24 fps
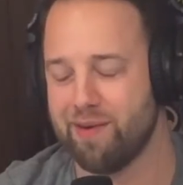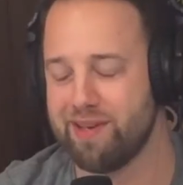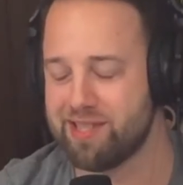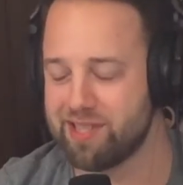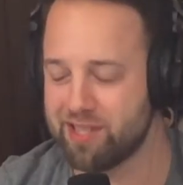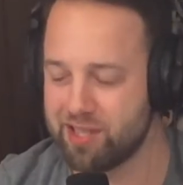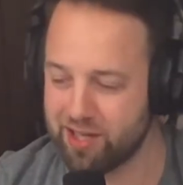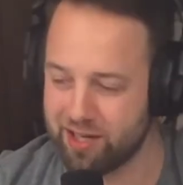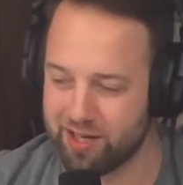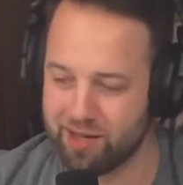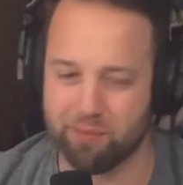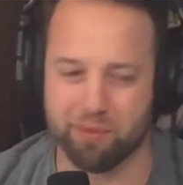It's
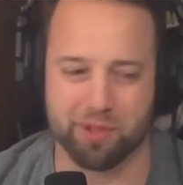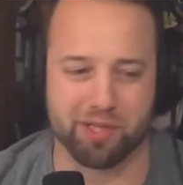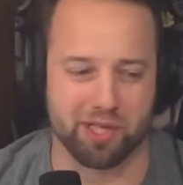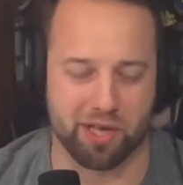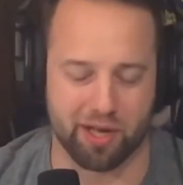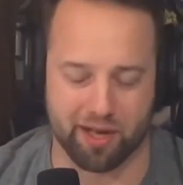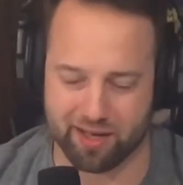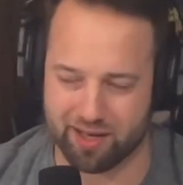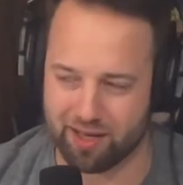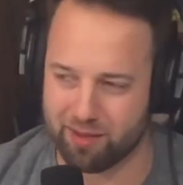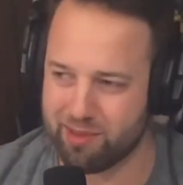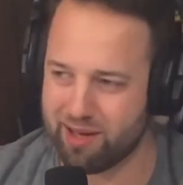good. We're
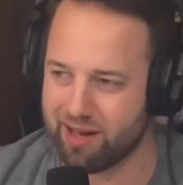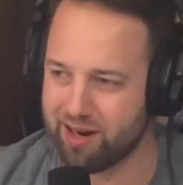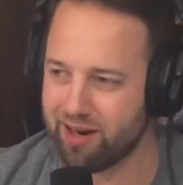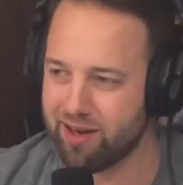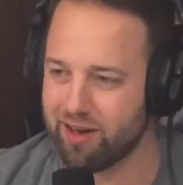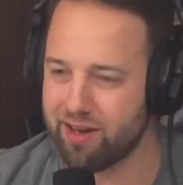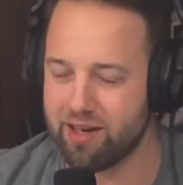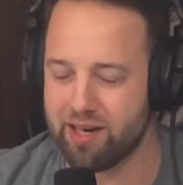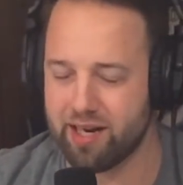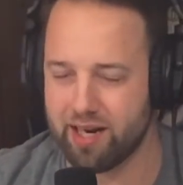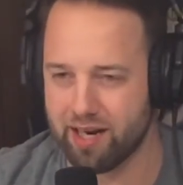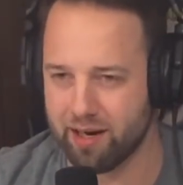talking about it
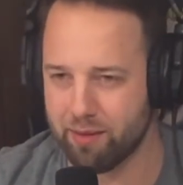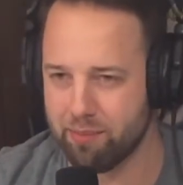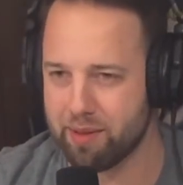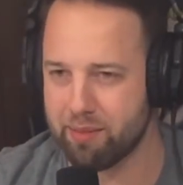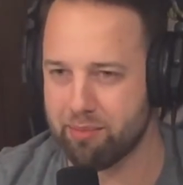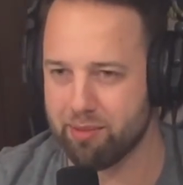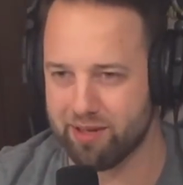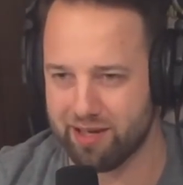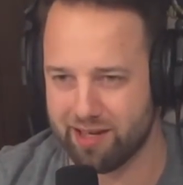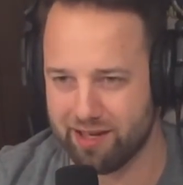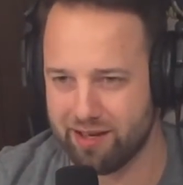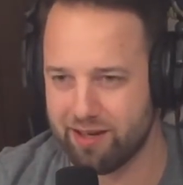on air.
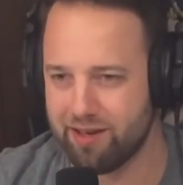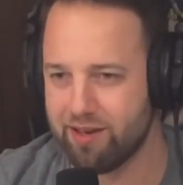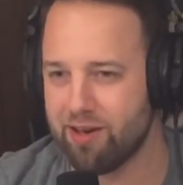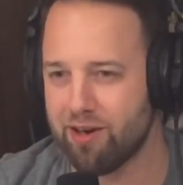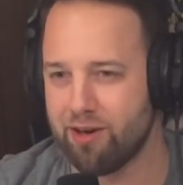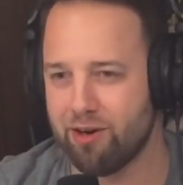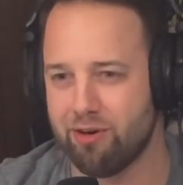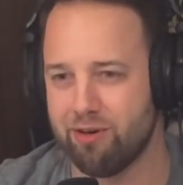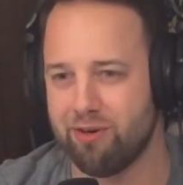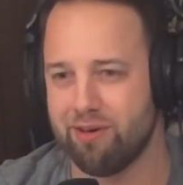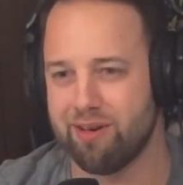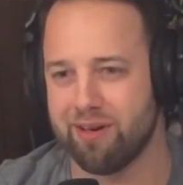People need to
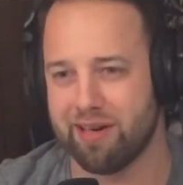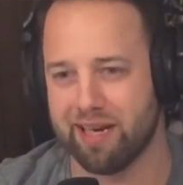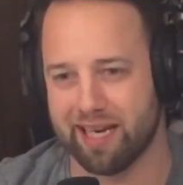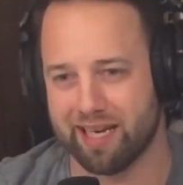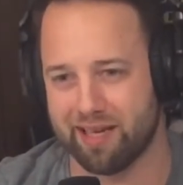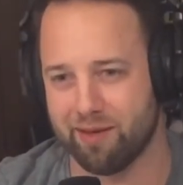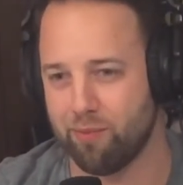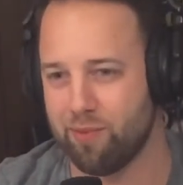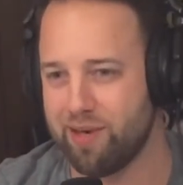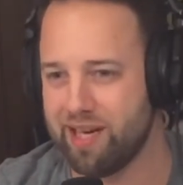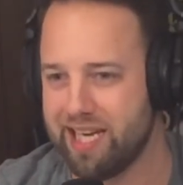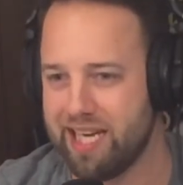know.
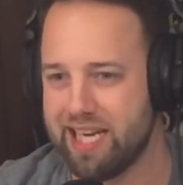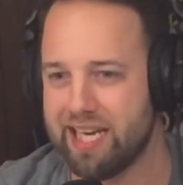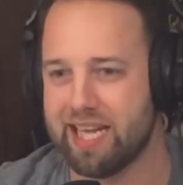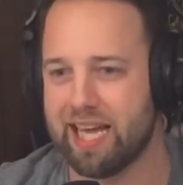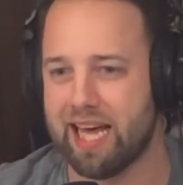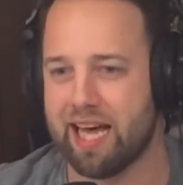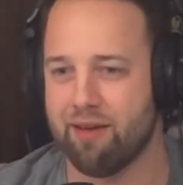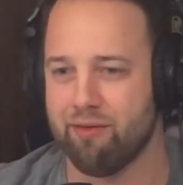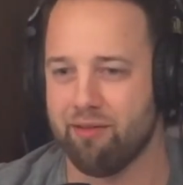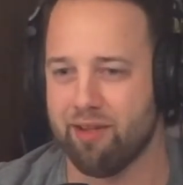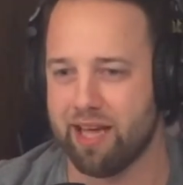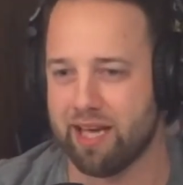Like we need to
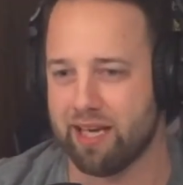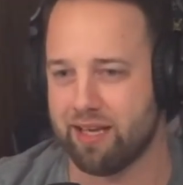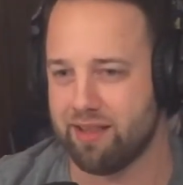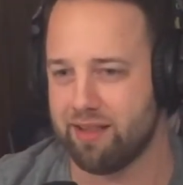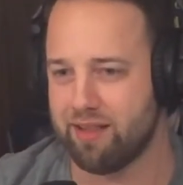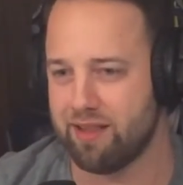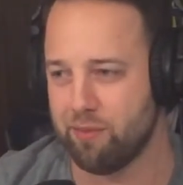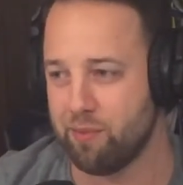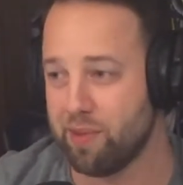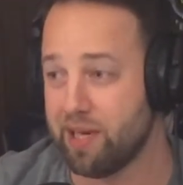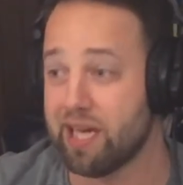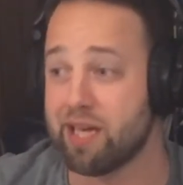have
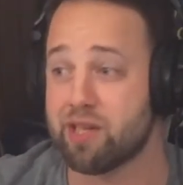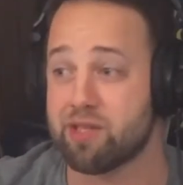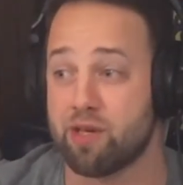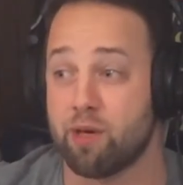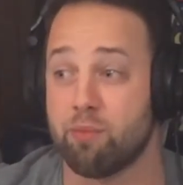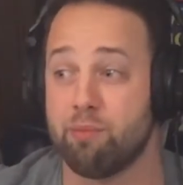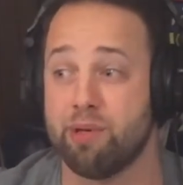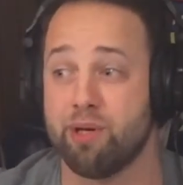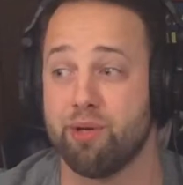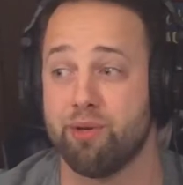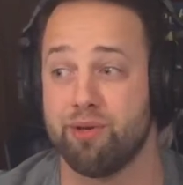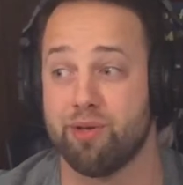we got to start
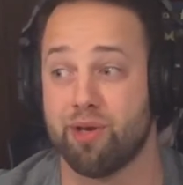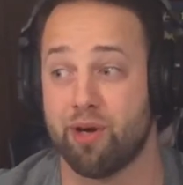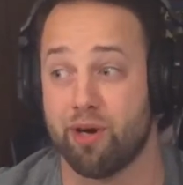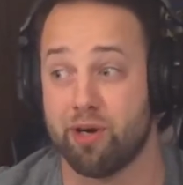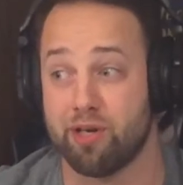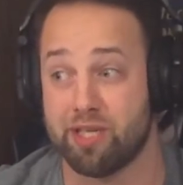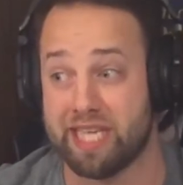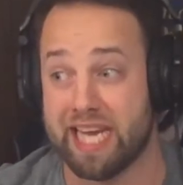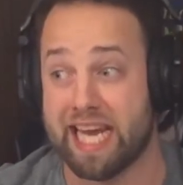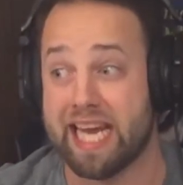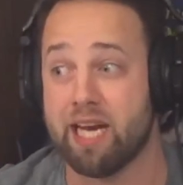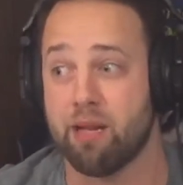building our
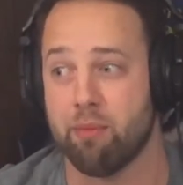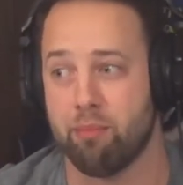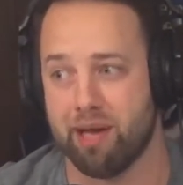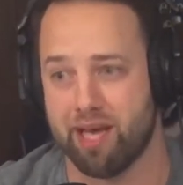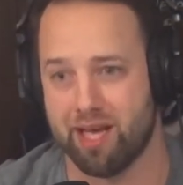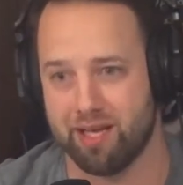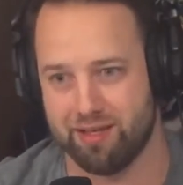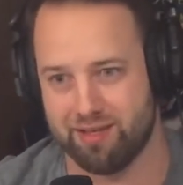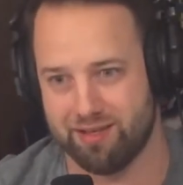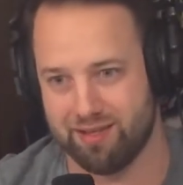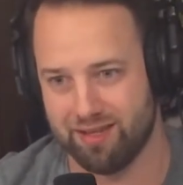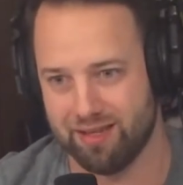
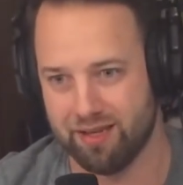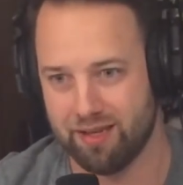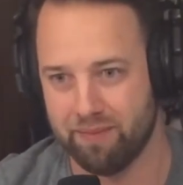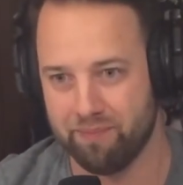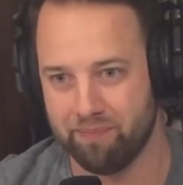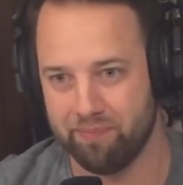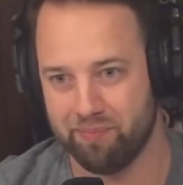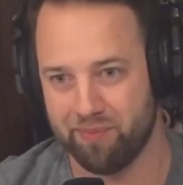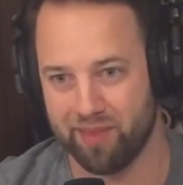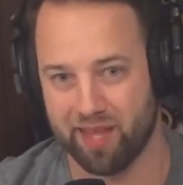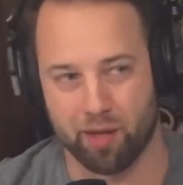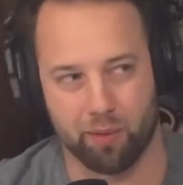database.
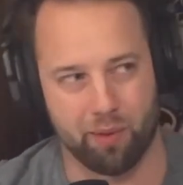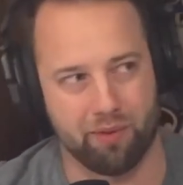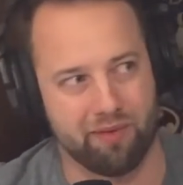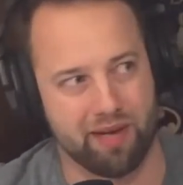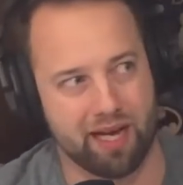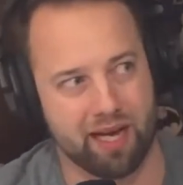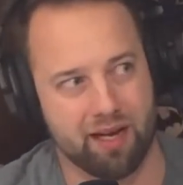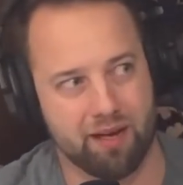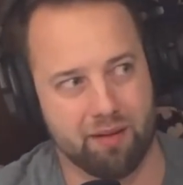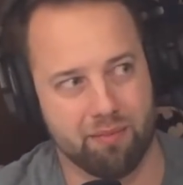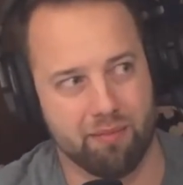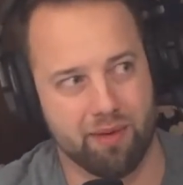Like we've
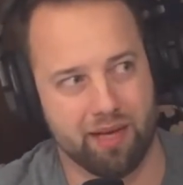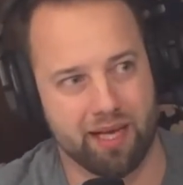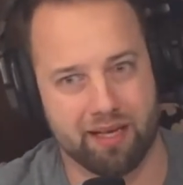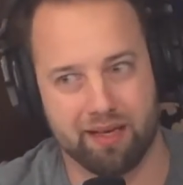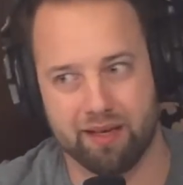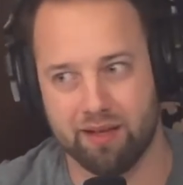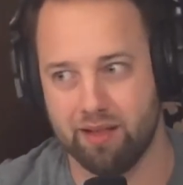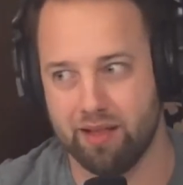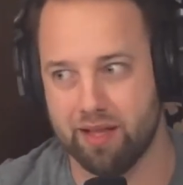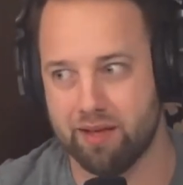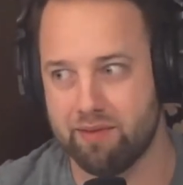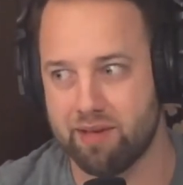got them like
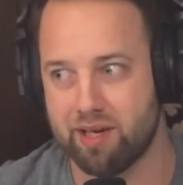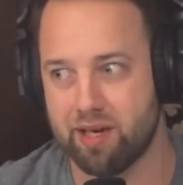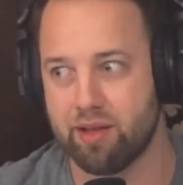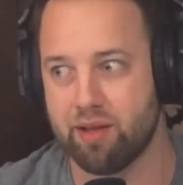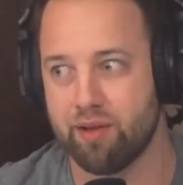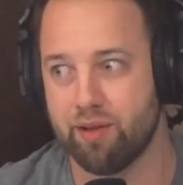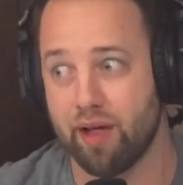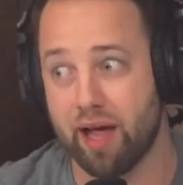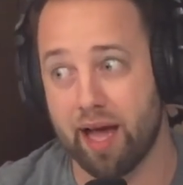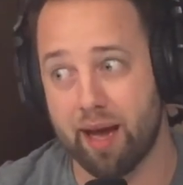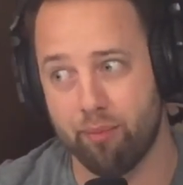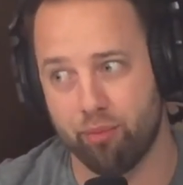living on the
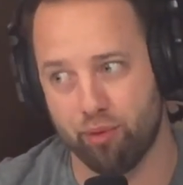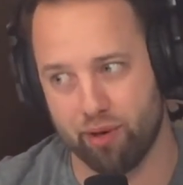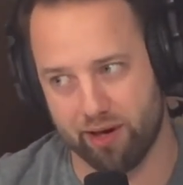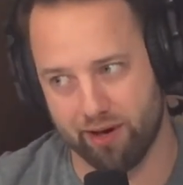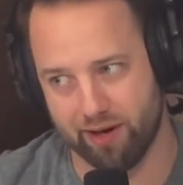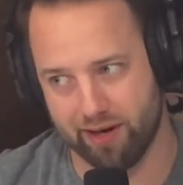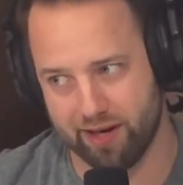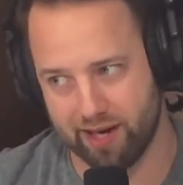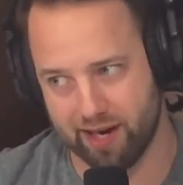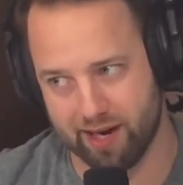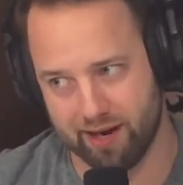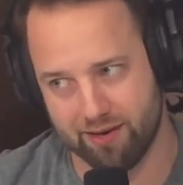
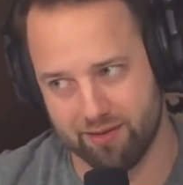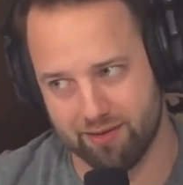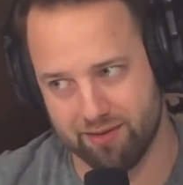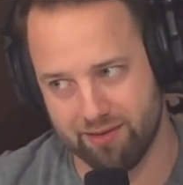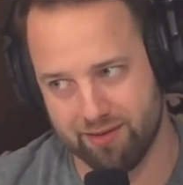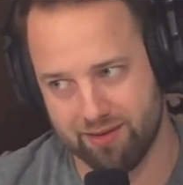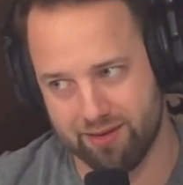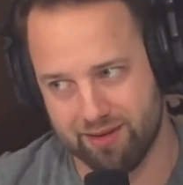library now,